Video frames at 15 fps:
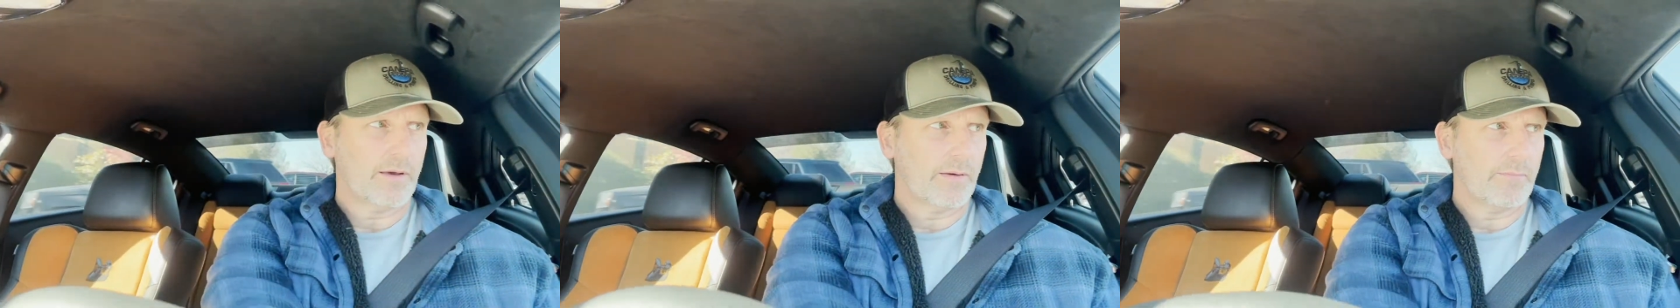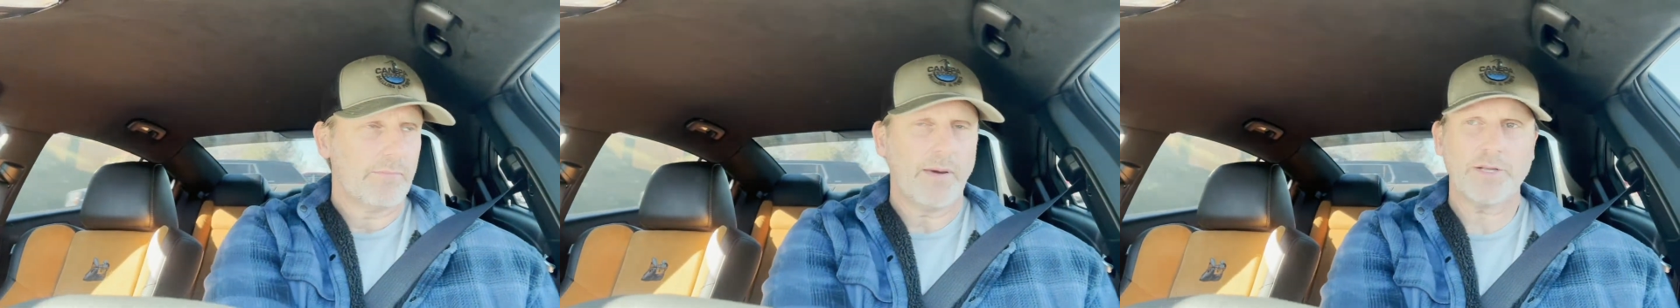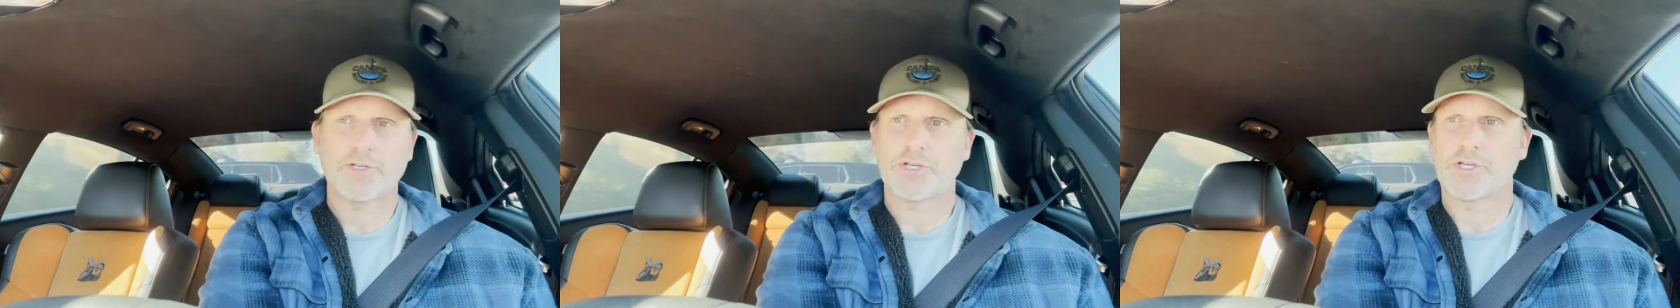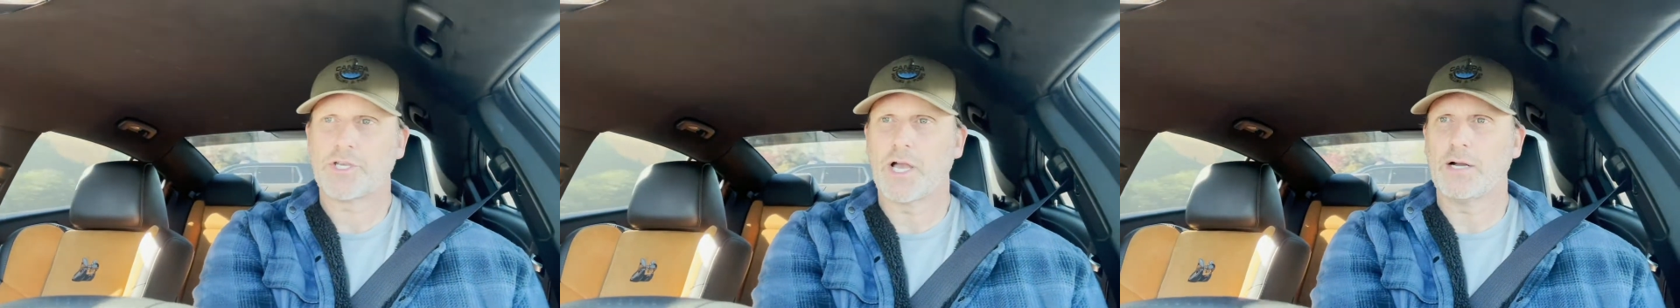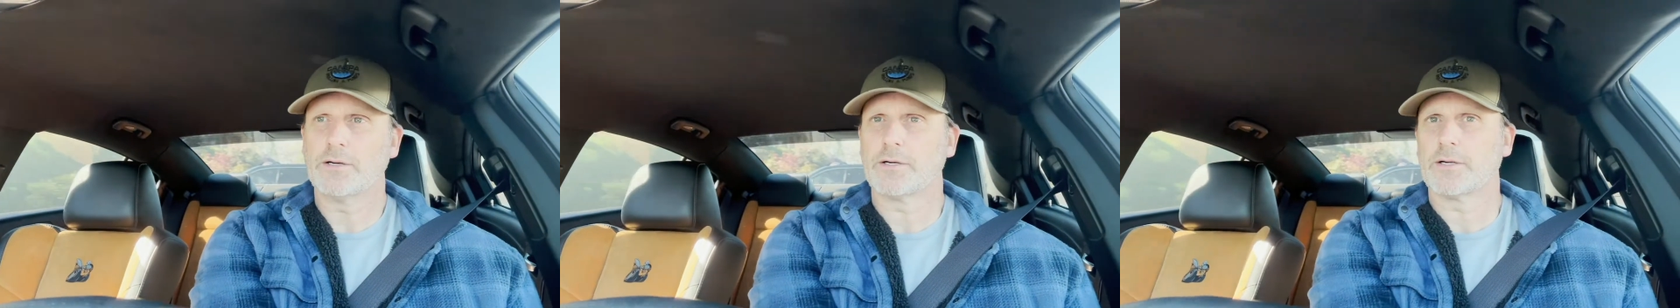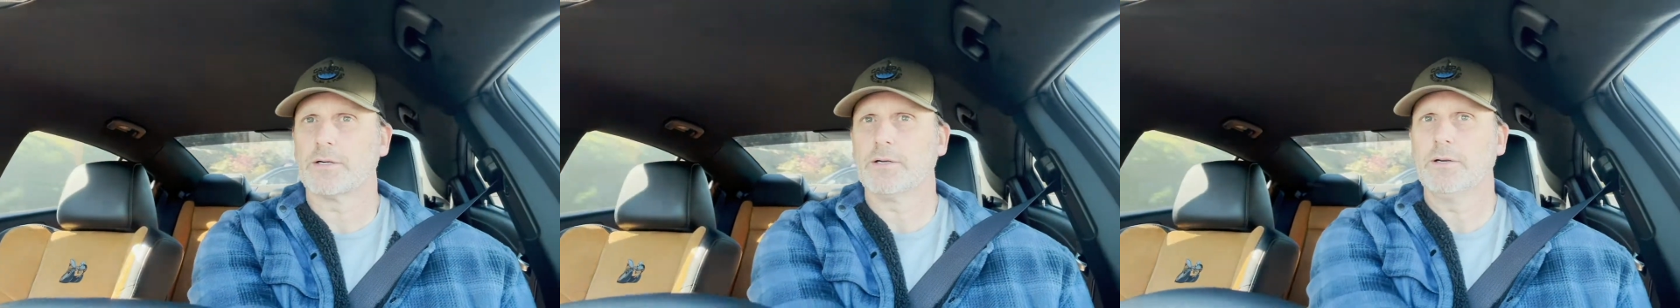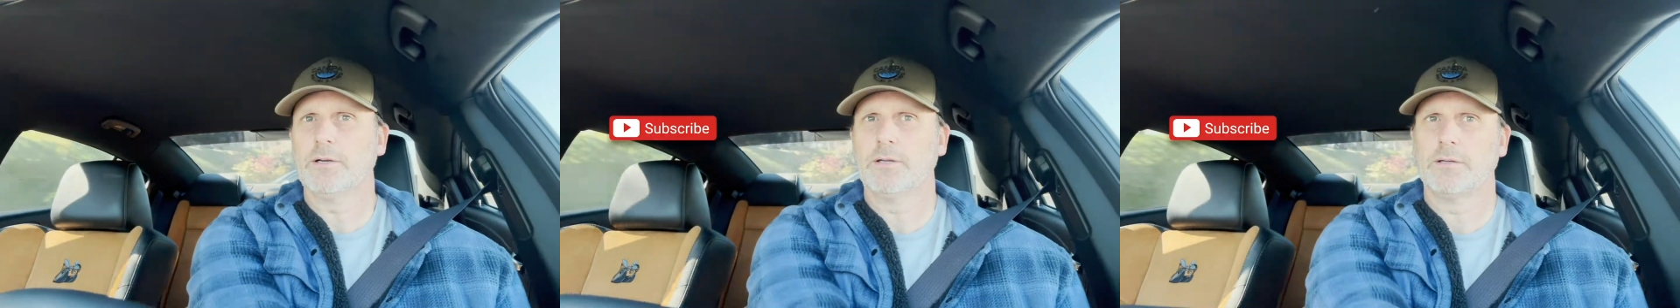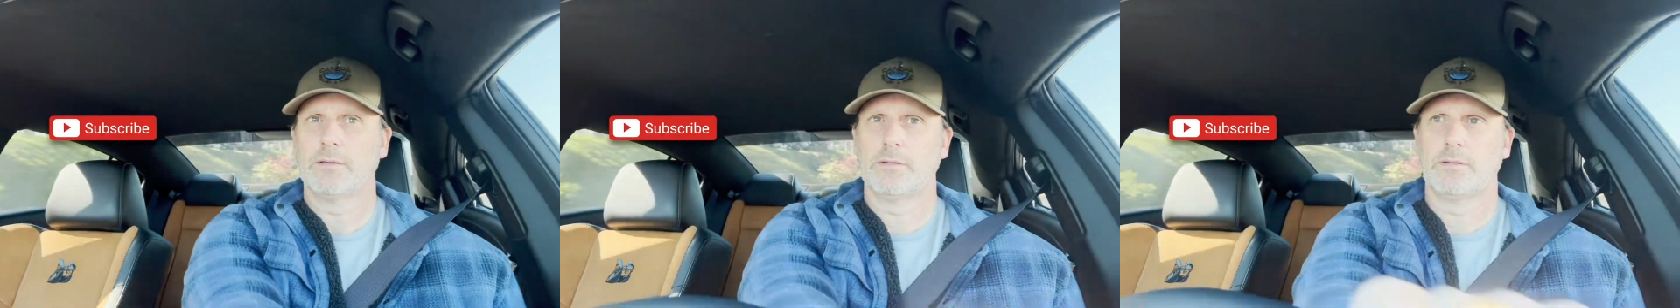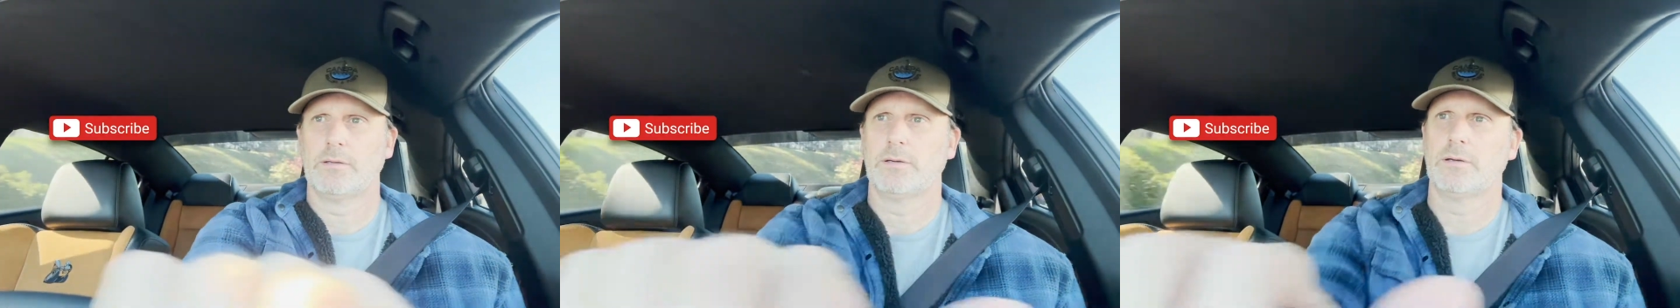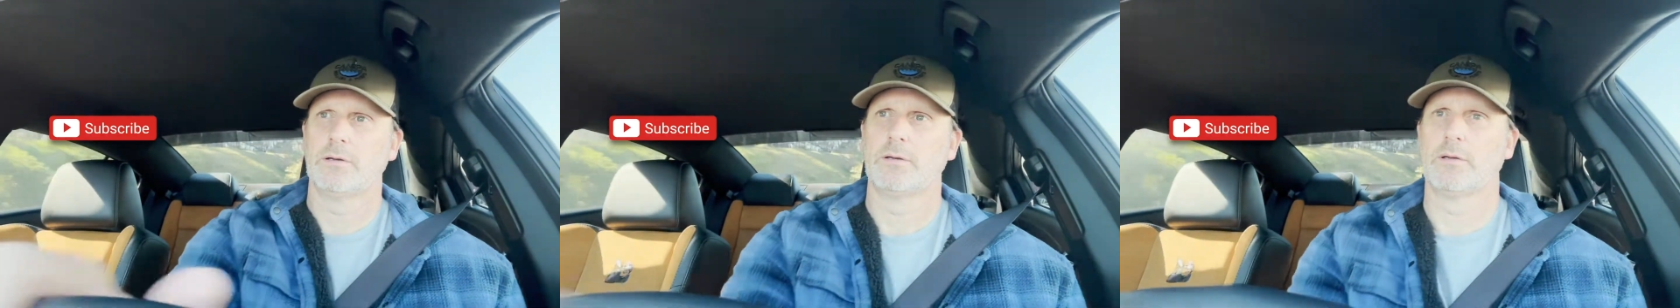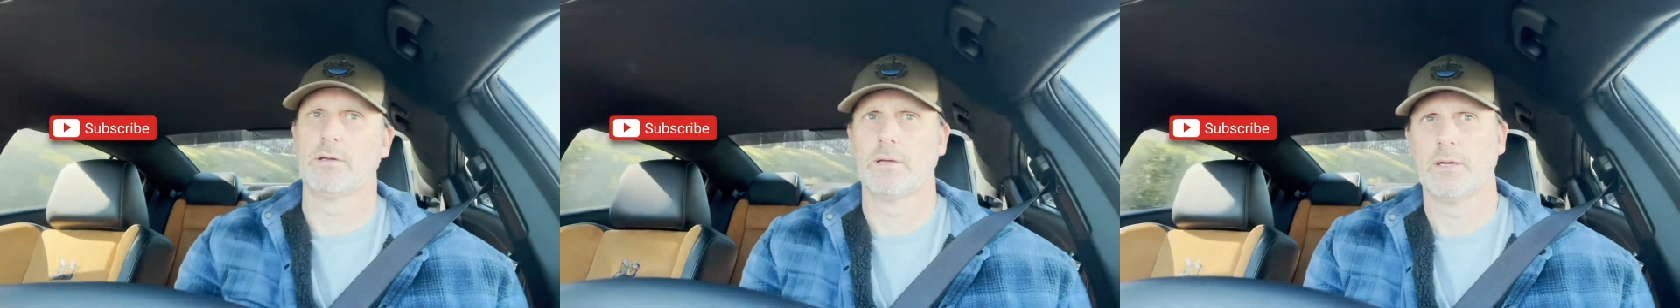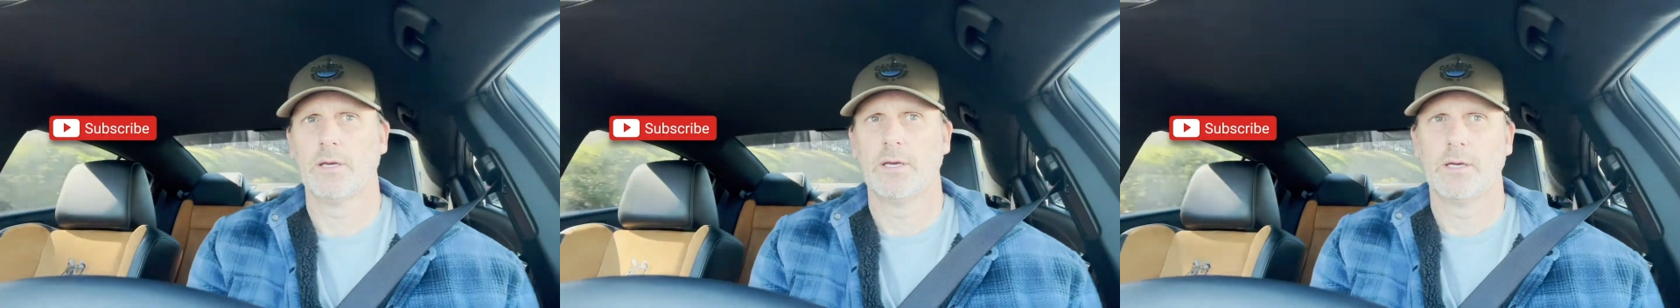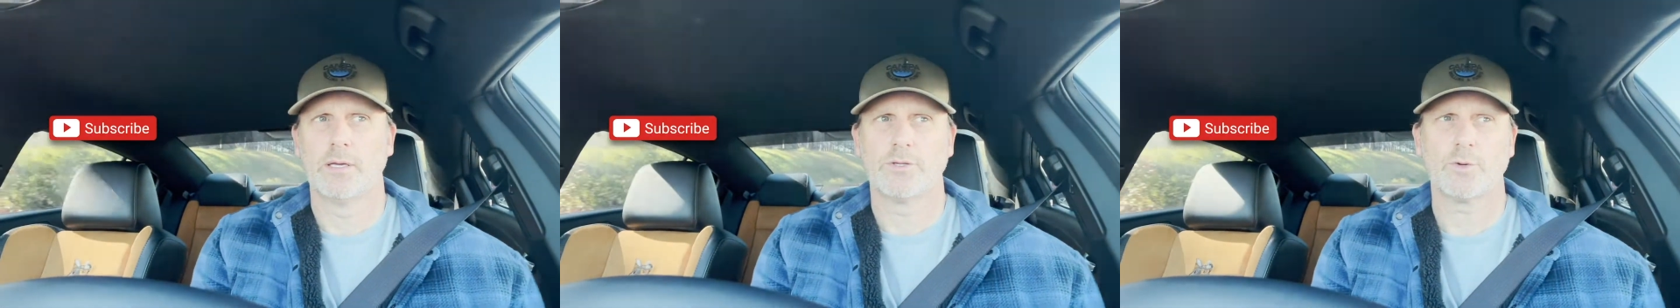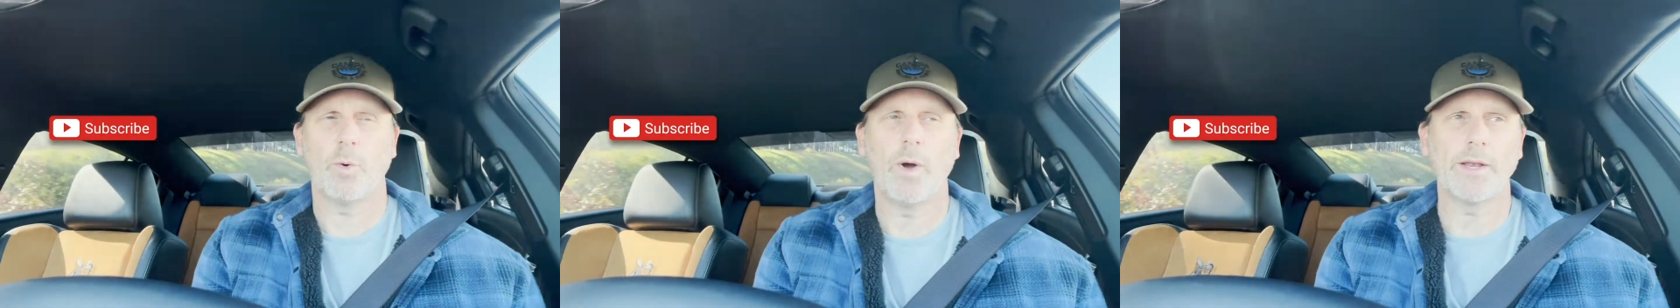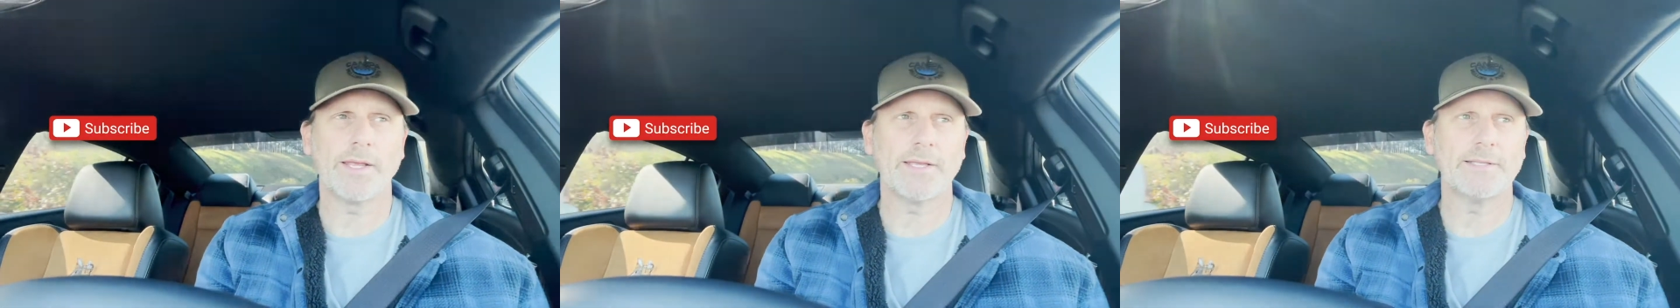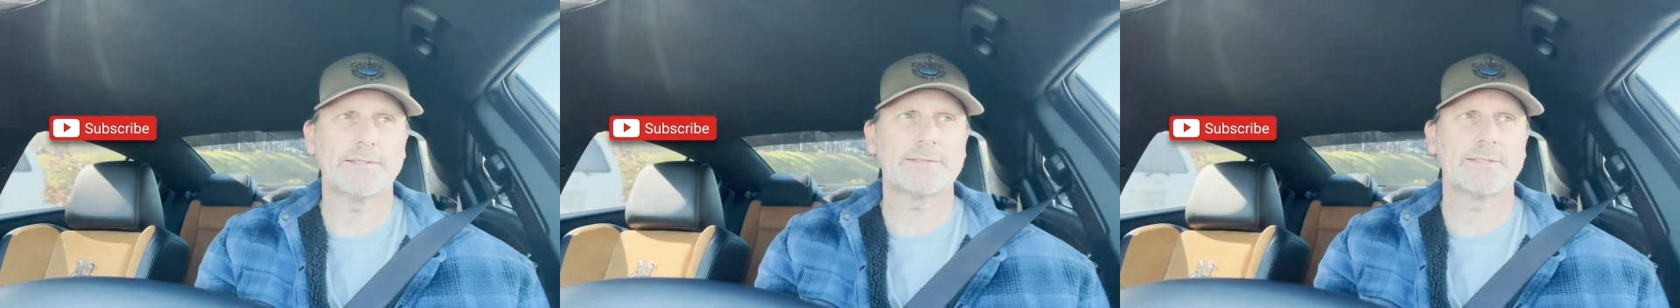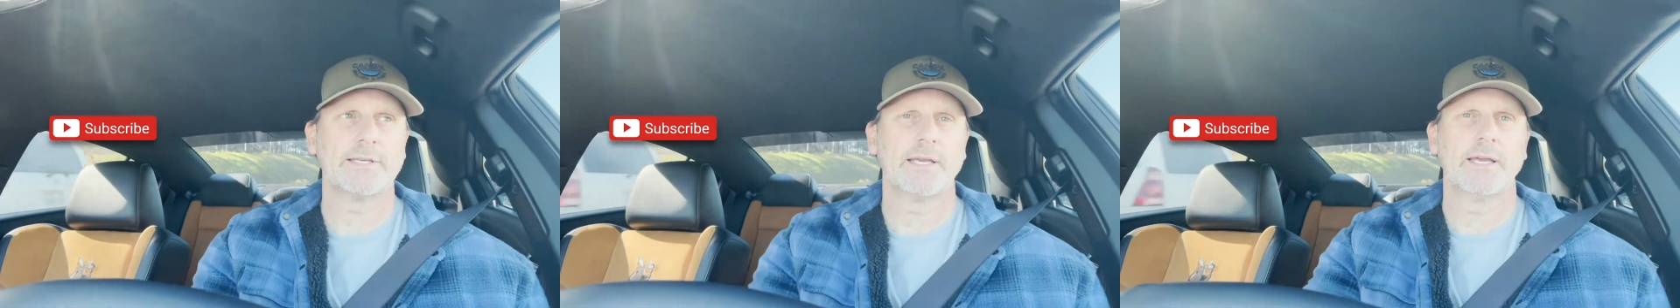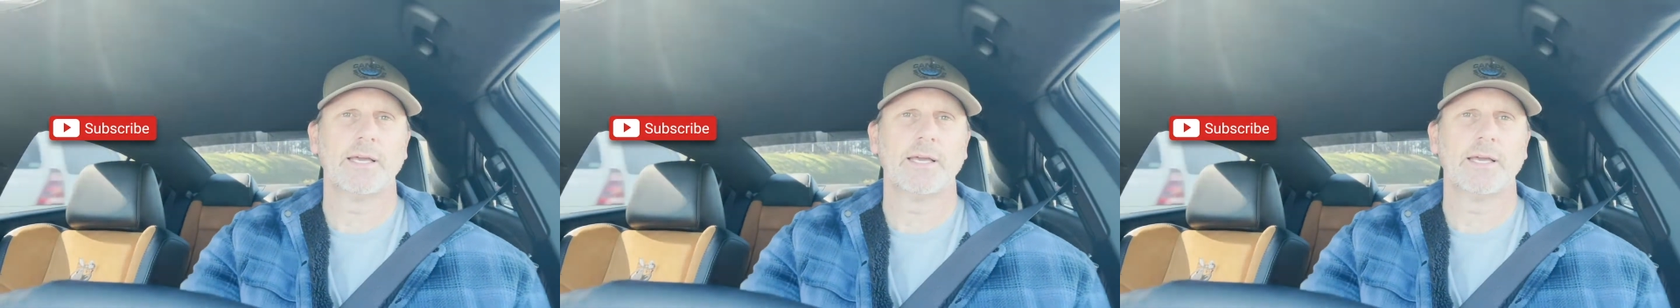much younger, 20s,